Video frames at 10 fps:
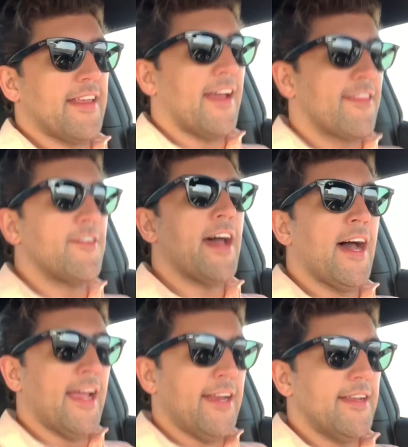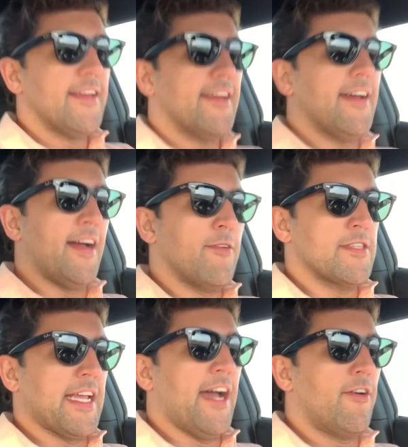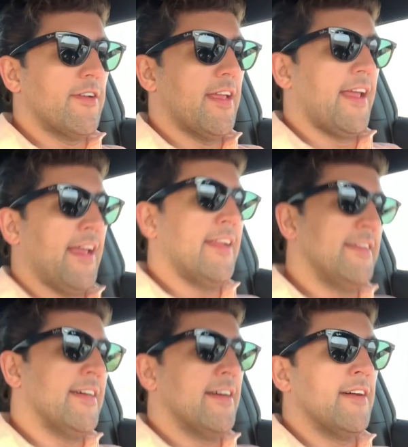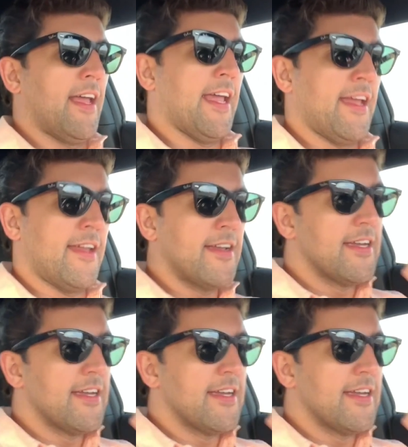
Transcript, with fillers: The other night, I was out in uh, a